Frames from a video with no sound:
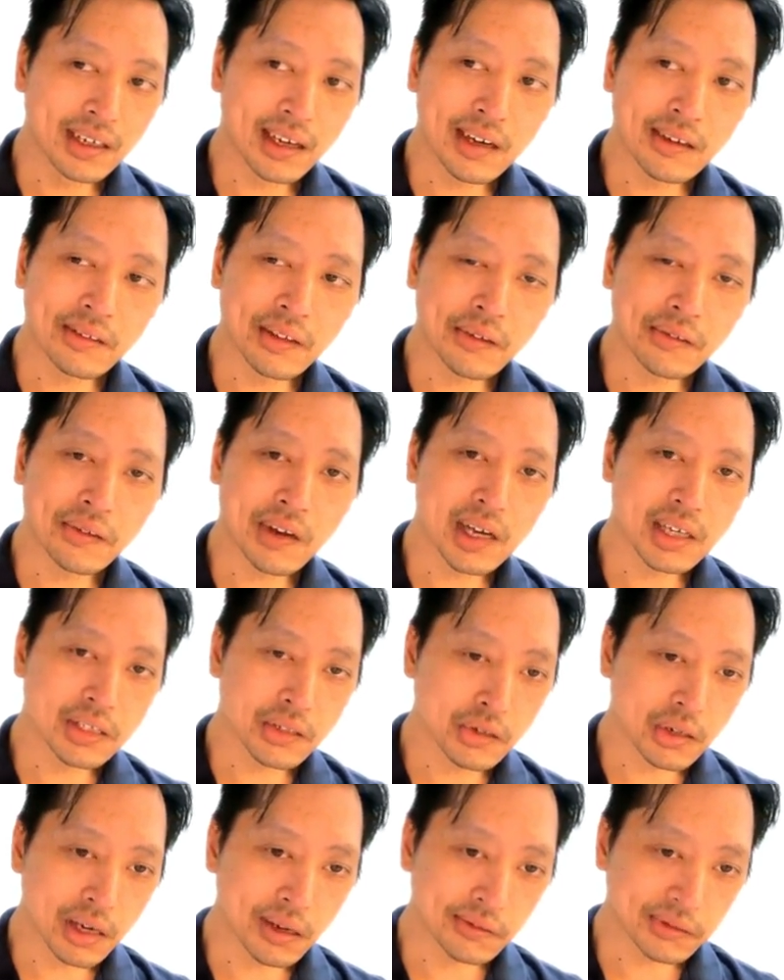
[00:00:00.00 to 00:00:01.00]
if the
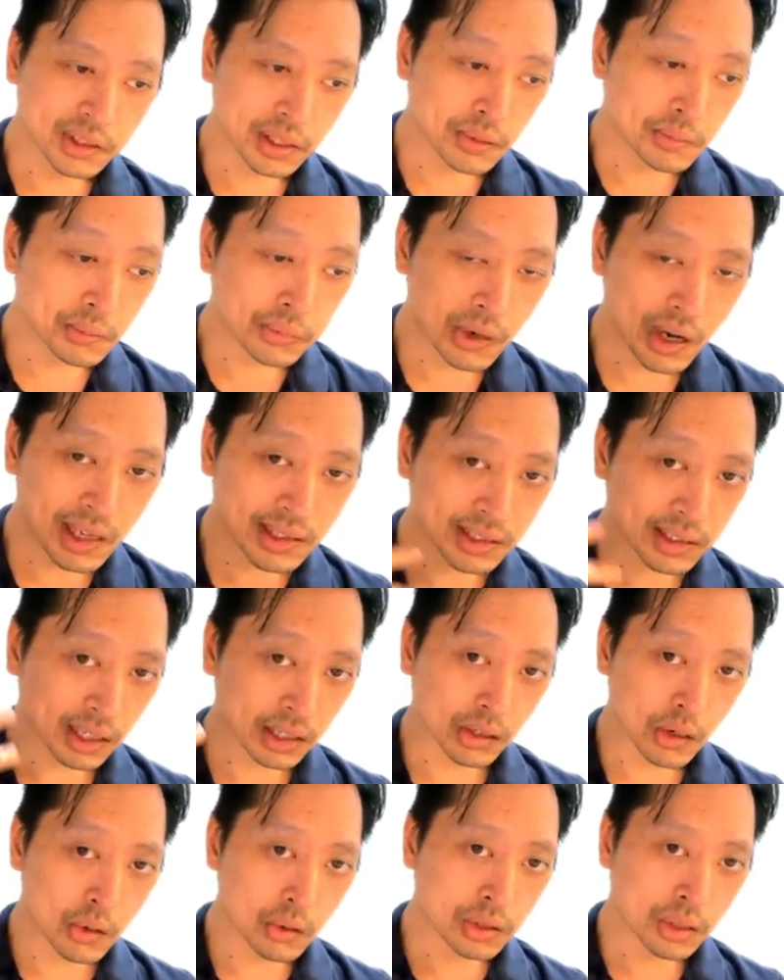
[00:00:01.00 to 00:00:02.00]
facial is compressed,
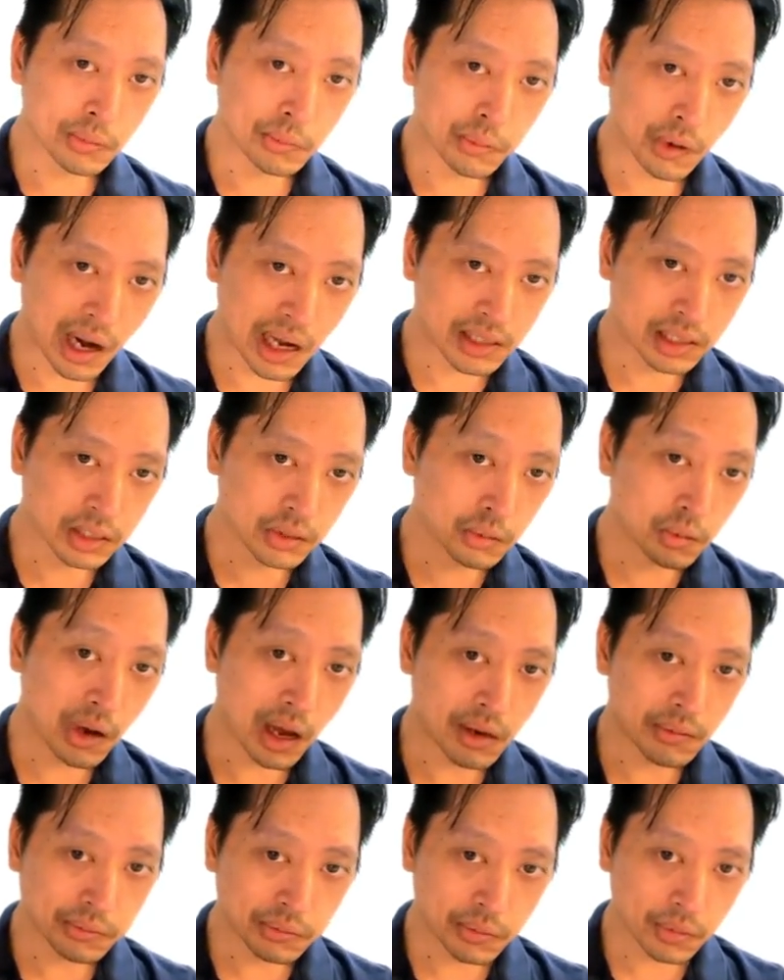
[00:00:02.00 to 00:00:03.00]
like all the branches will
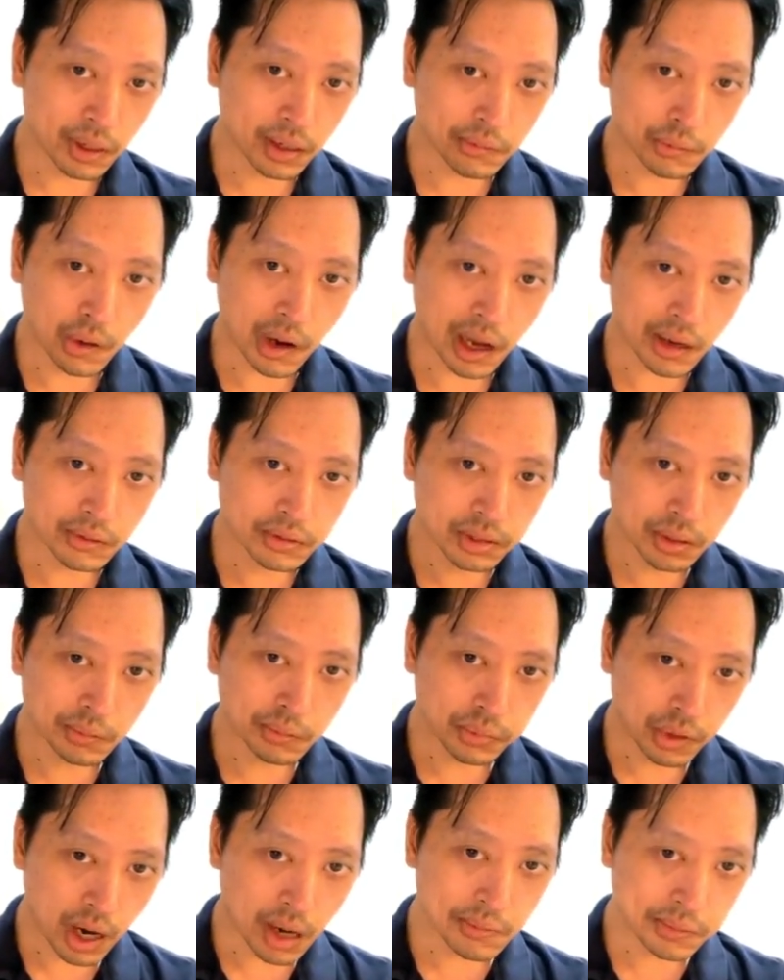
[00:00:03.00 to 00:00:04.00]
have will have some
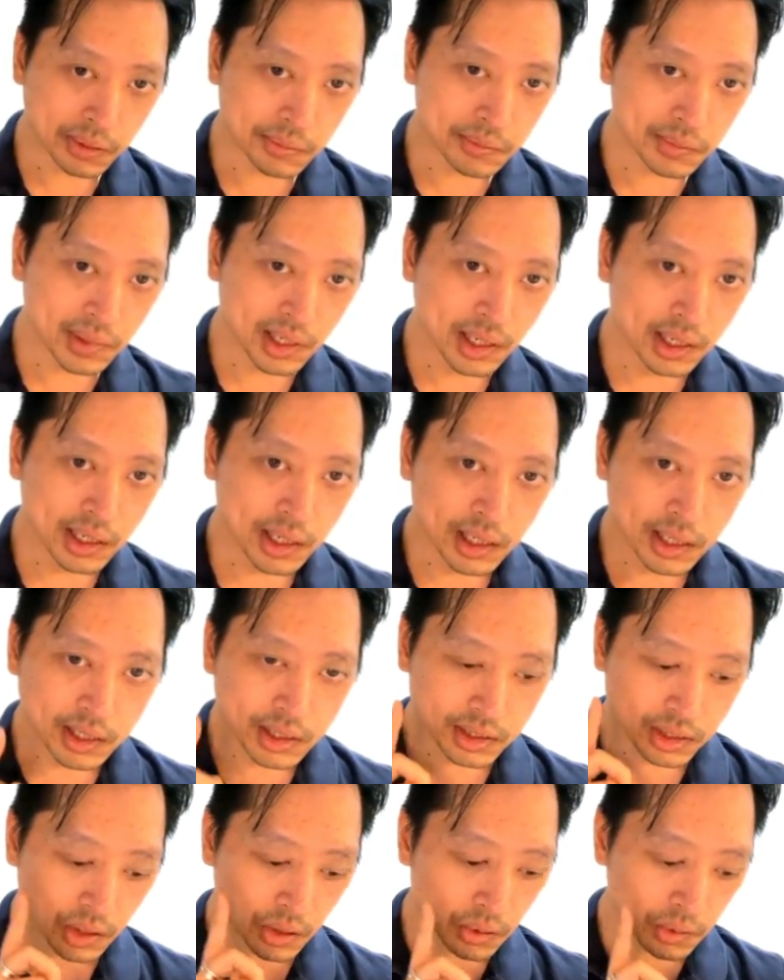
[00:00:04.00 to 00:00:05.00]
problem.
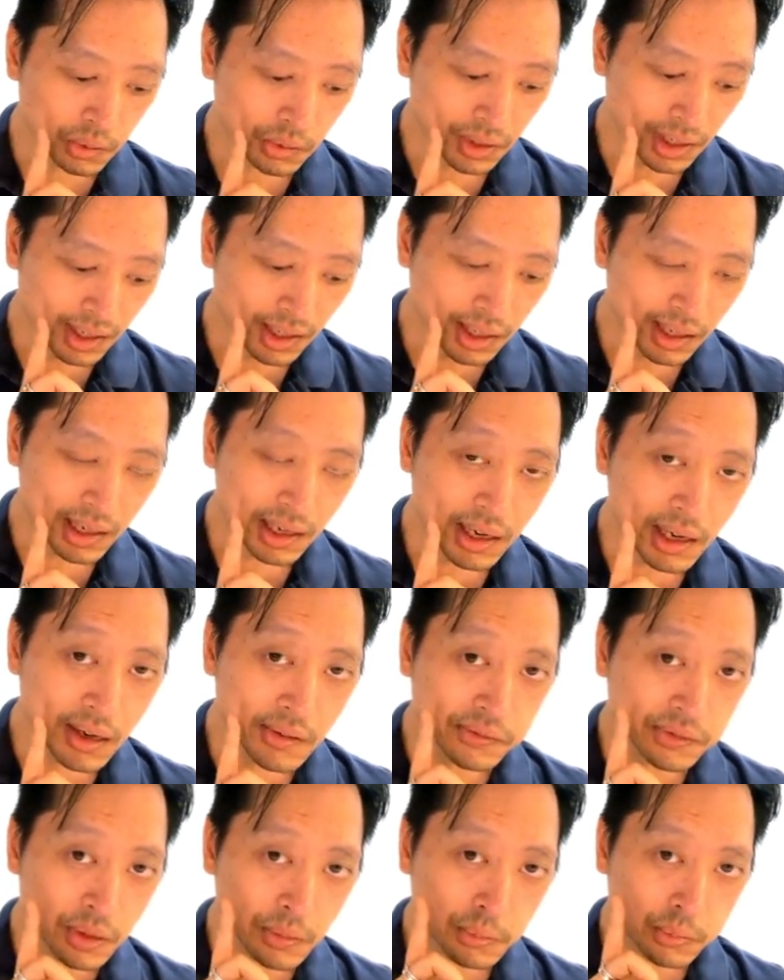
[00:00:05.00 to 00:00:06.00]
So
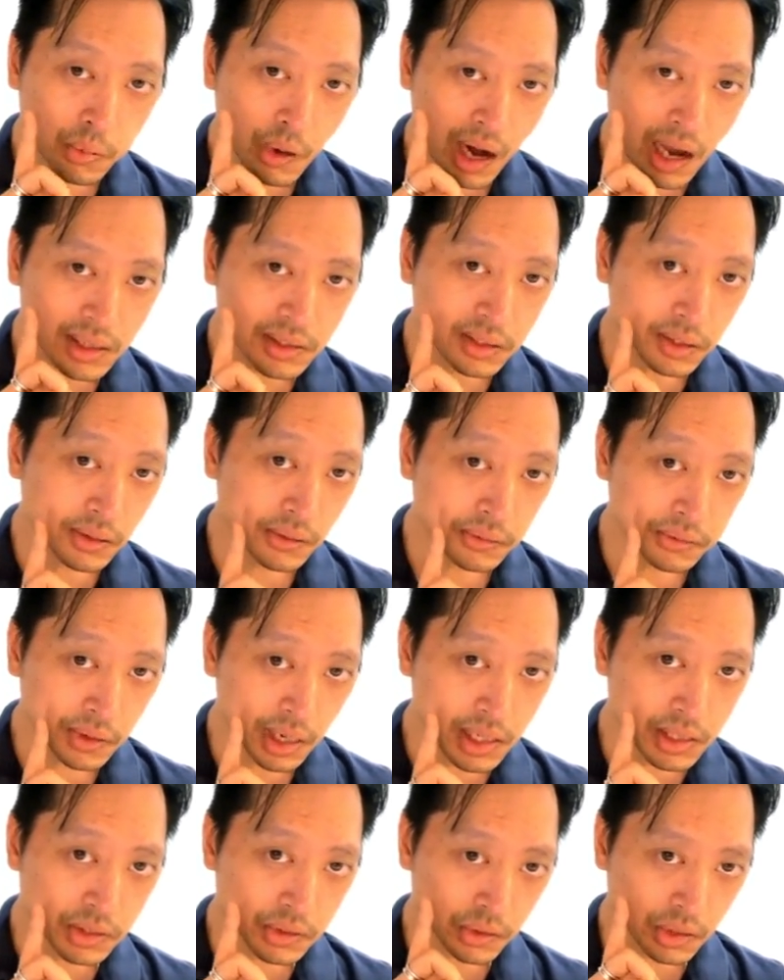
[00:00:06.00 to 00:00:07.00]
if a branch of the
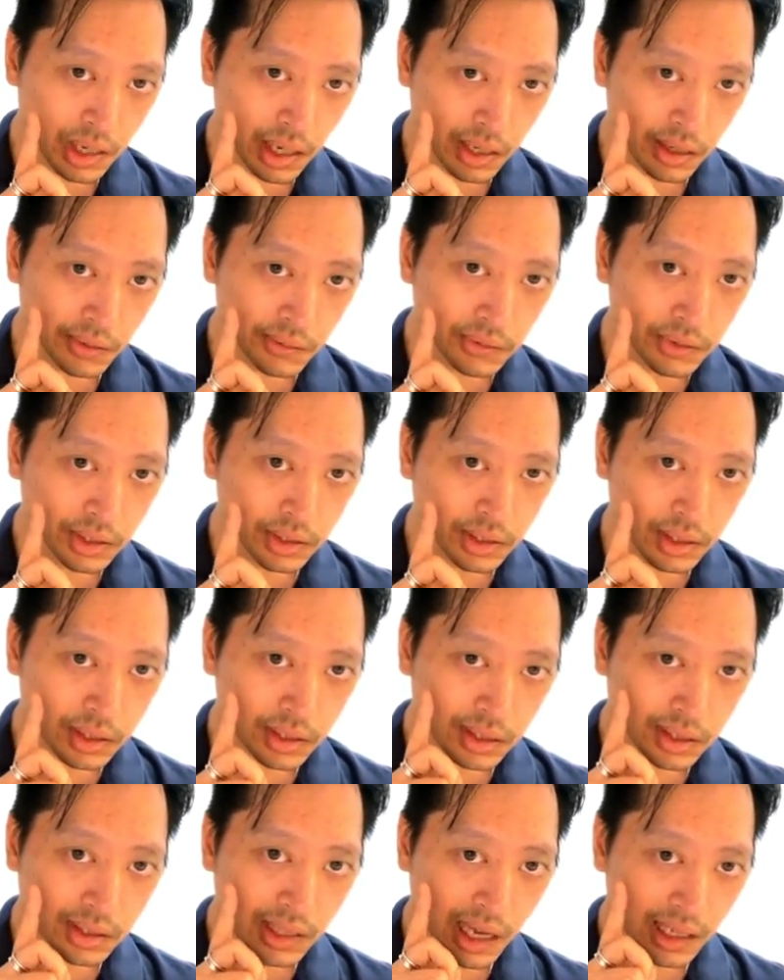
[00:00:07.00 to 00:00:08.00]
facial nerve
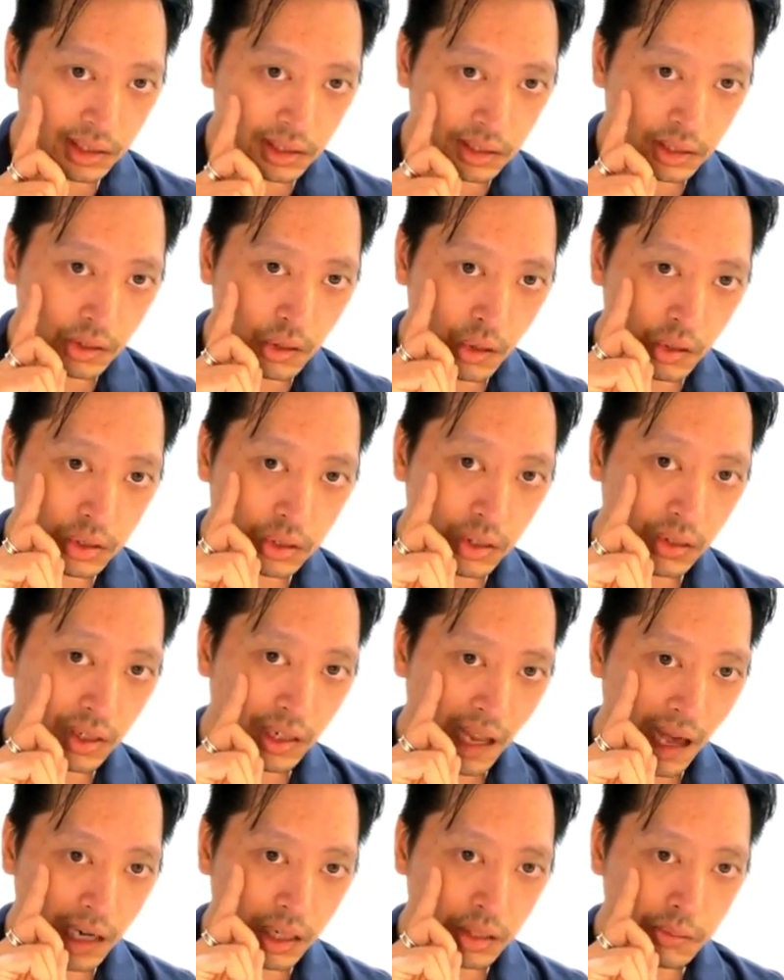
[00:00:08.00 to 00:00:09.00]
that's going to the
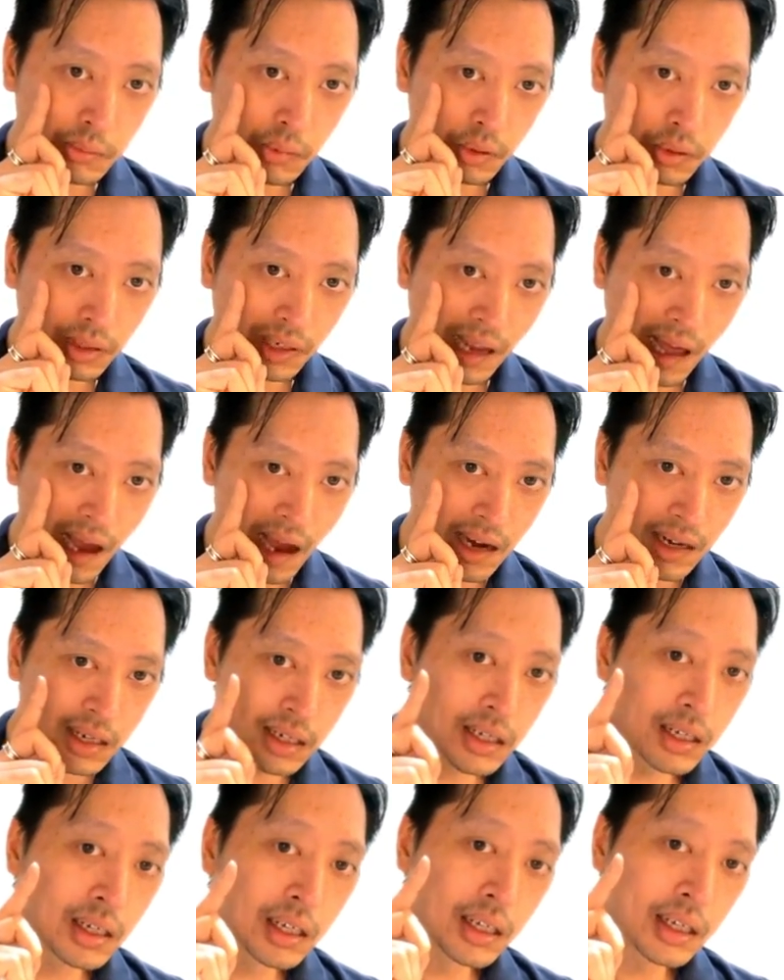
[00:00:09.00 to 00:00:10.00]
lacrimal gland
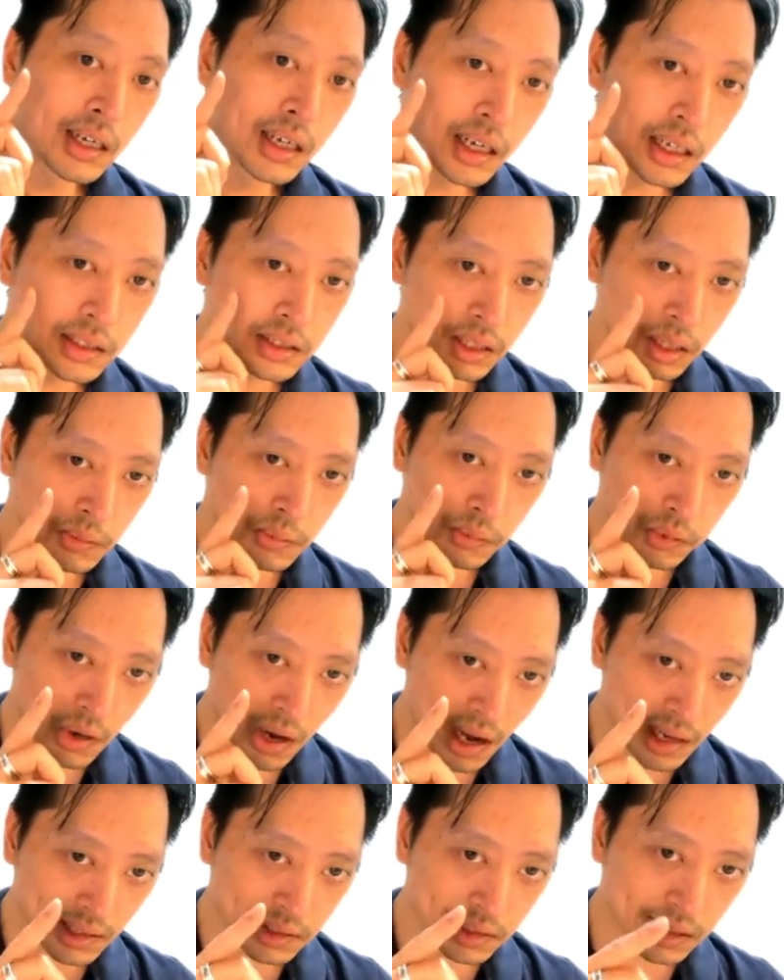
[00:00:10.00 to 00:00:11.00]
is
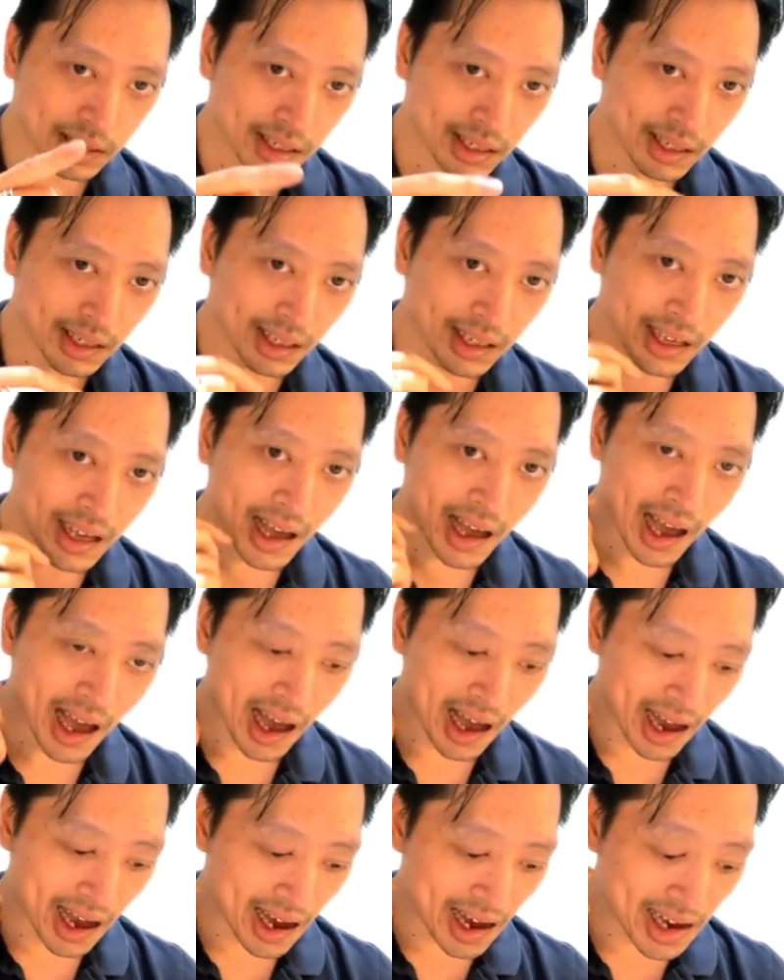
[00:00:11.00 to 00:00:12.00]
compressed,
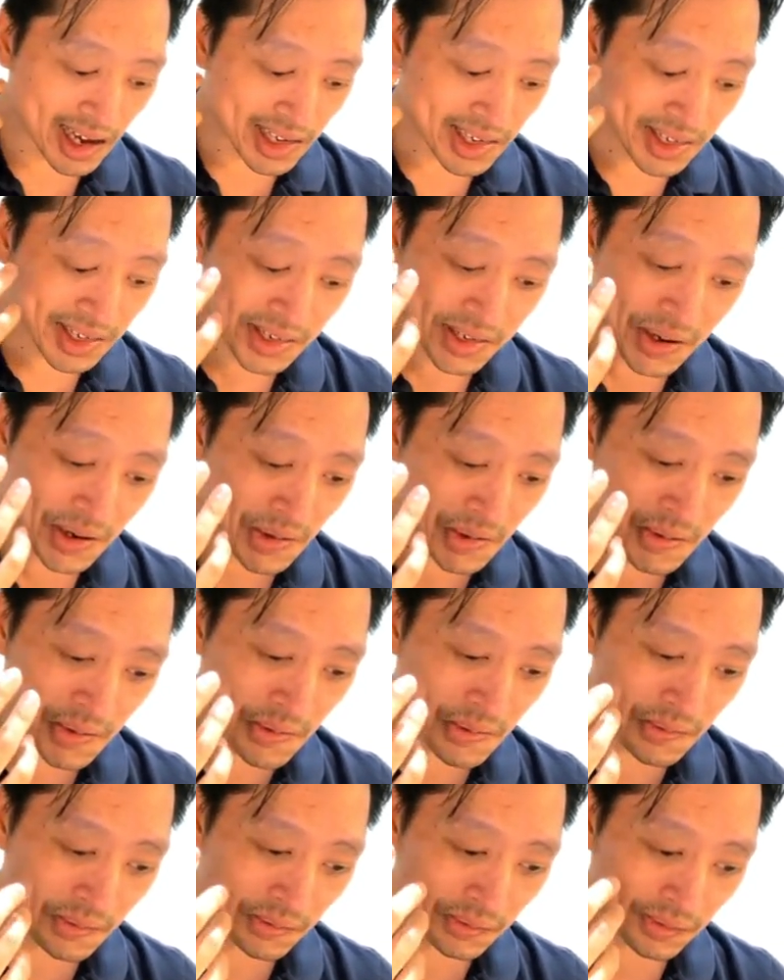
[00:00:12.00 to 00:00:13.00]
uh,
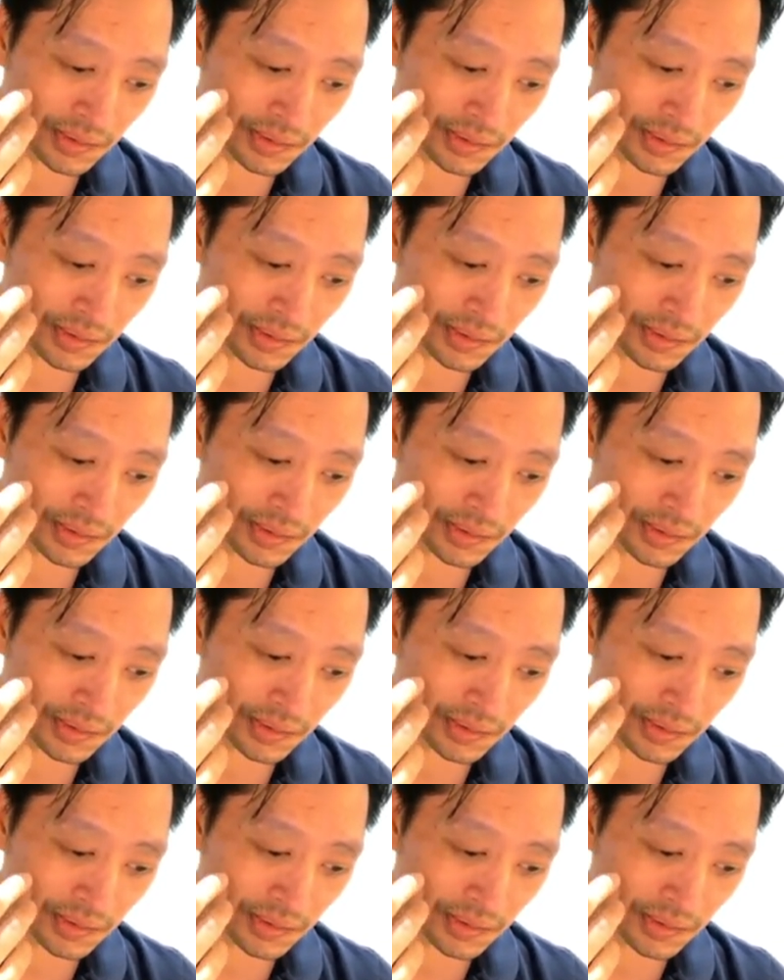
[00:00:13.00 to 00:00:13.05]
so